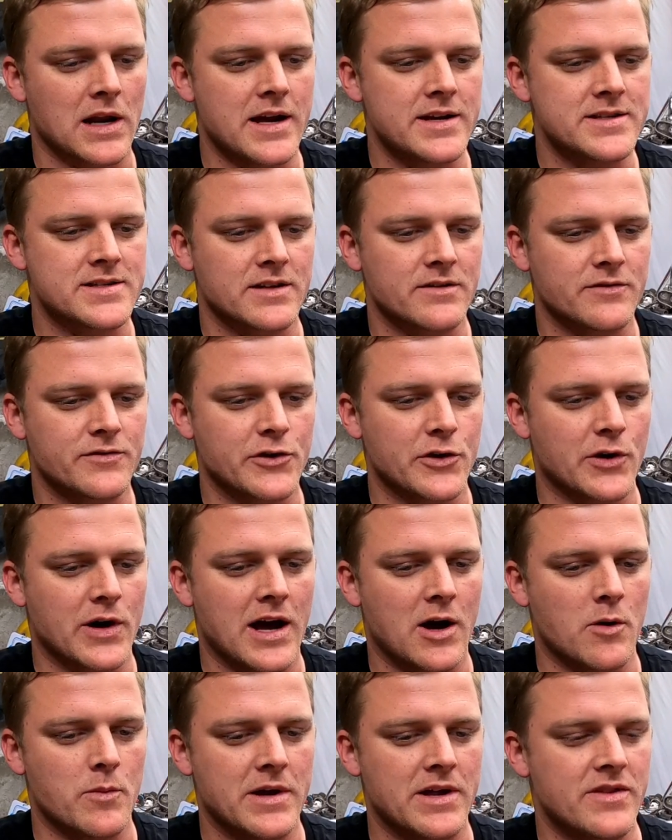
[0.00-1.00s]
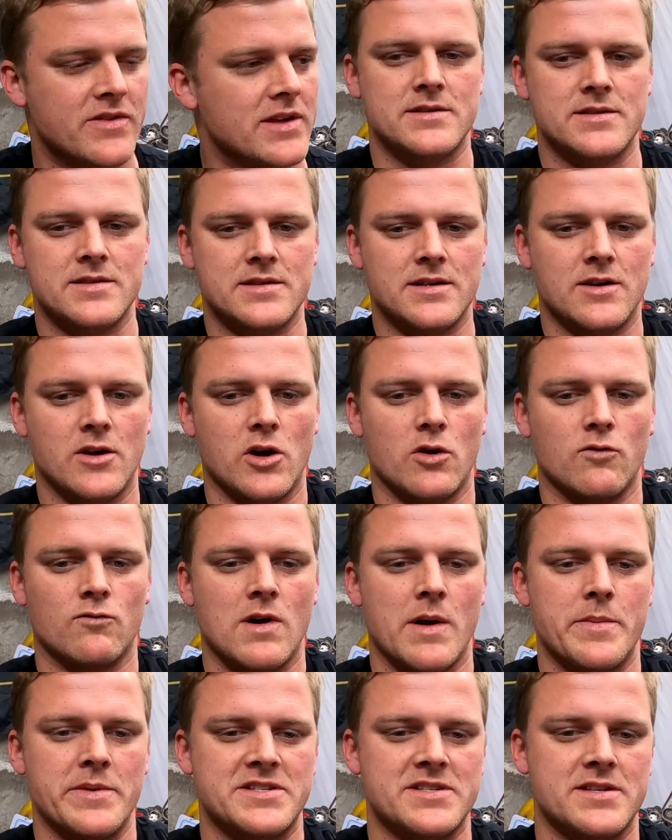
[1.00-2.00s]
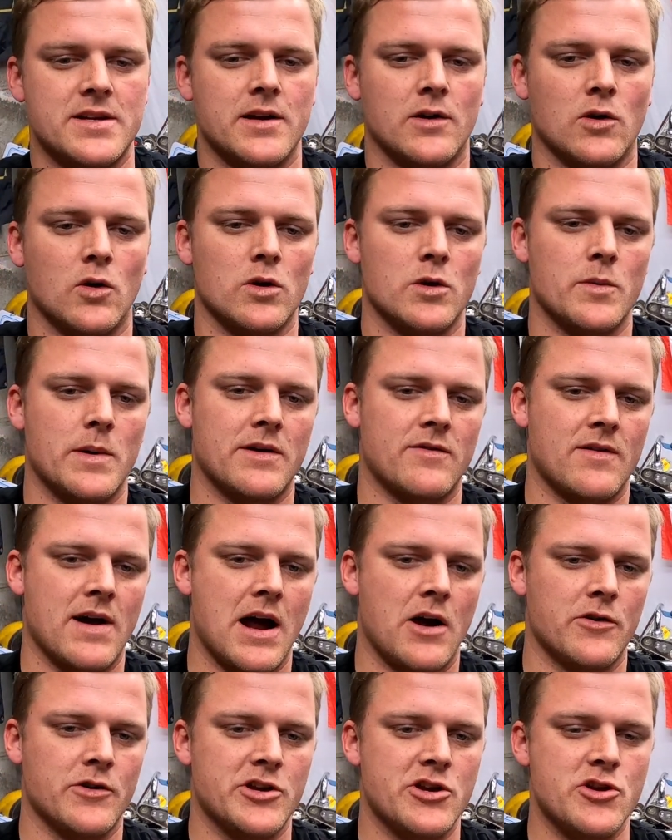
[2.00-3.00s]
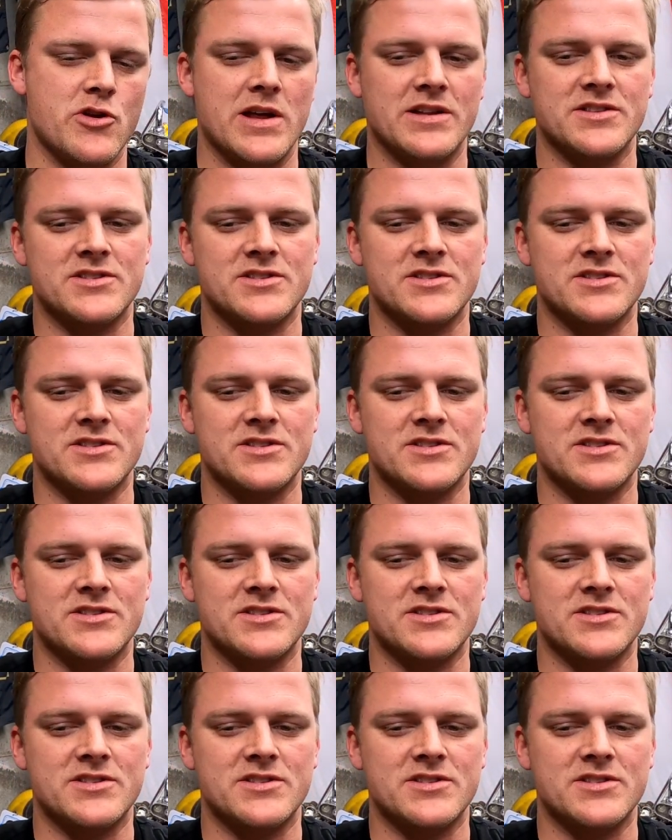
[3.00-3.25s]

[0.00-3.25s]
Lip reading: glazing for your helmet. It's got a rubber seal all the way around, and you